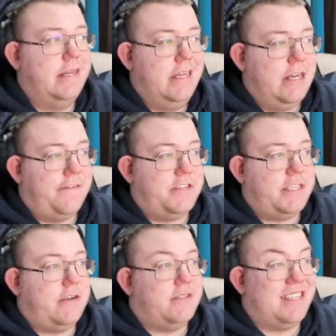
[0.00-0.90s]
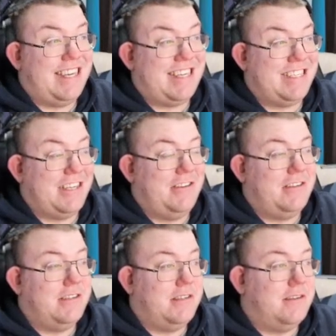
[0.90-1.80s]
Have to see how it's
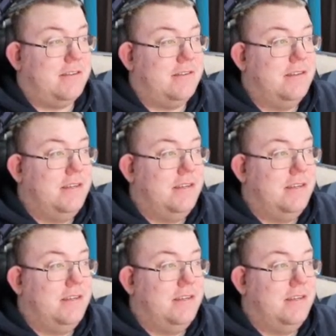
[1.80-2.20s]
executed though.